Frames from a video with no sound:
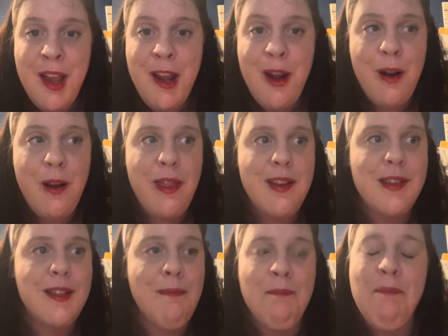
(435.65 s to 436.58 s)
you're
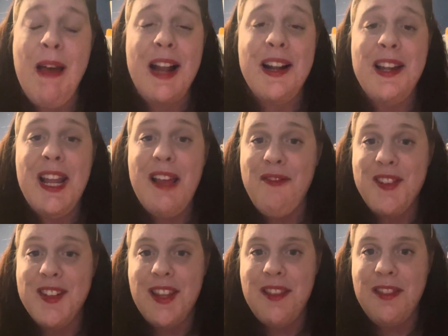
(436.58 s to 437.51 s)
this
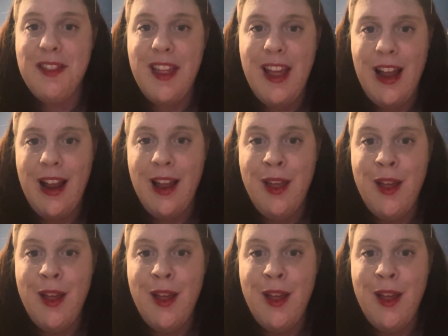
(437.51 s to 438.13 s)
magnificent thing